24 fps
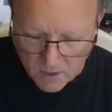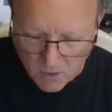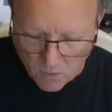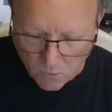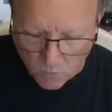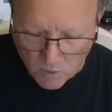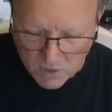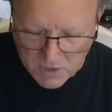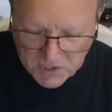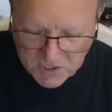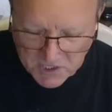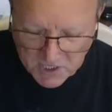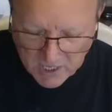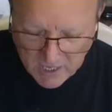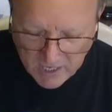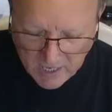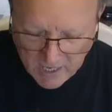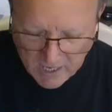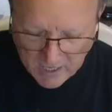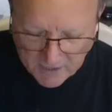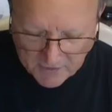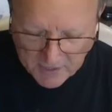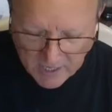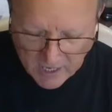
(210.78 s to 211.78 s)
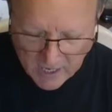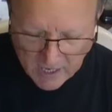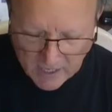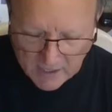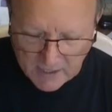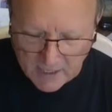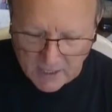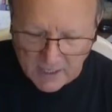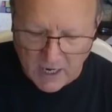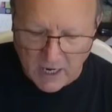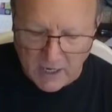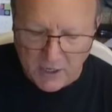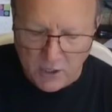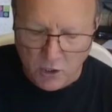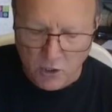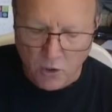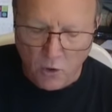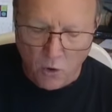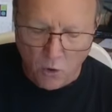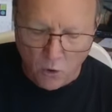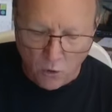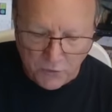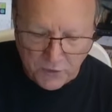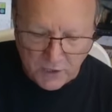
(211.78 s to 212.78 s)
Once I had that and I could
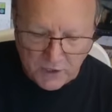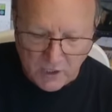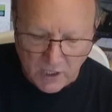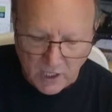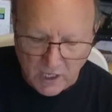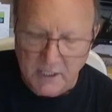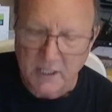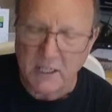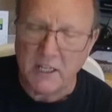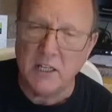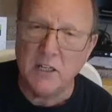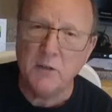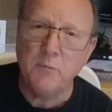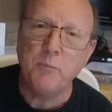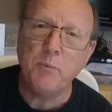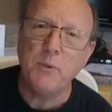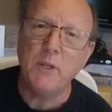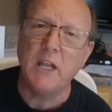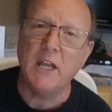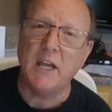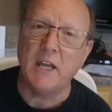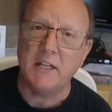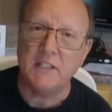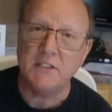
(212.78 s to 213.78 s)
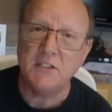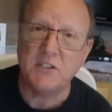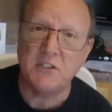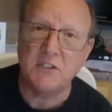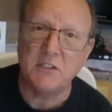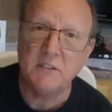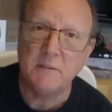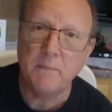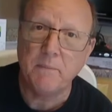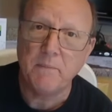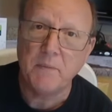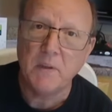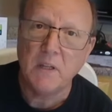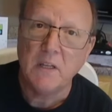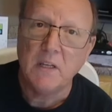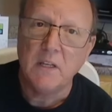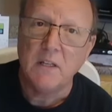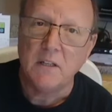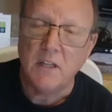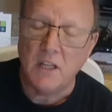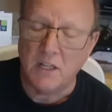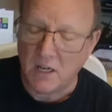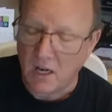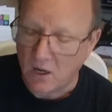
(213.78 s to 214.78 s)
hold the nut in place,
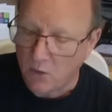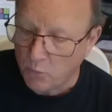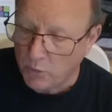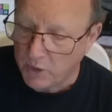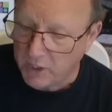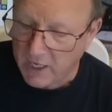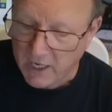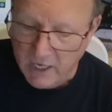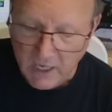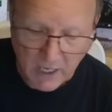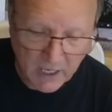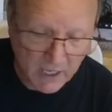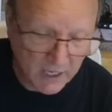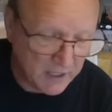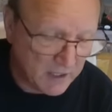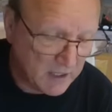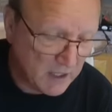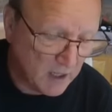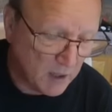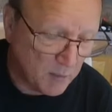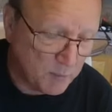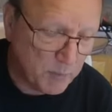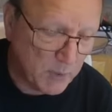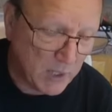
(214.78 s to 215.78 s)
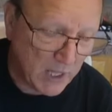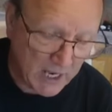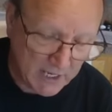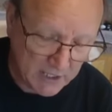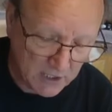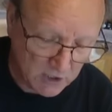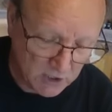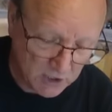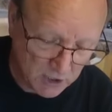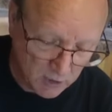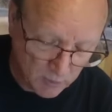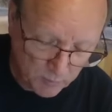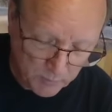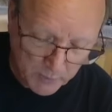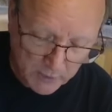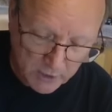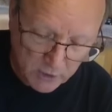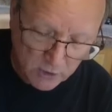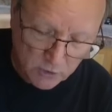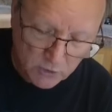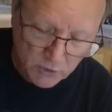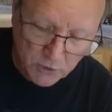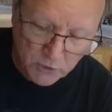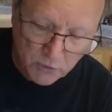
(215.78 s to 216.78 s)
then I went ahead, applied a little bit of
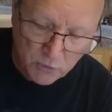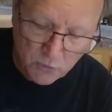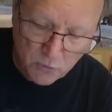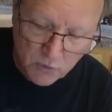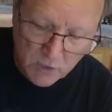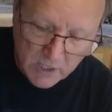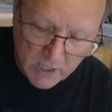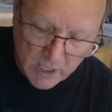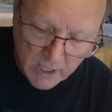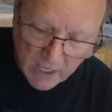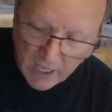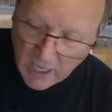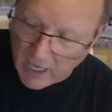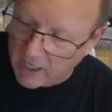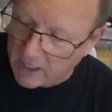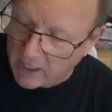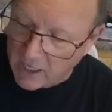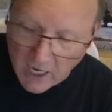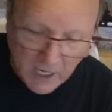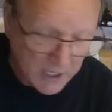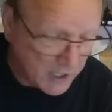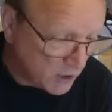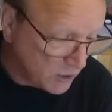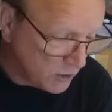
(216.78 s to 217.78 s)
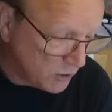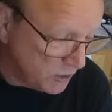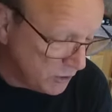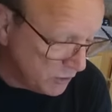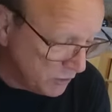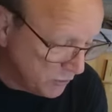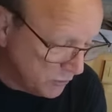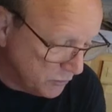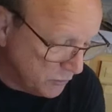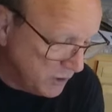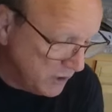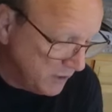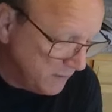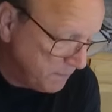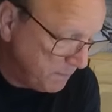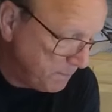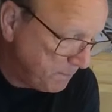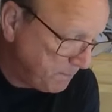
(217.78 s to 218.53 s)
glue, and I glued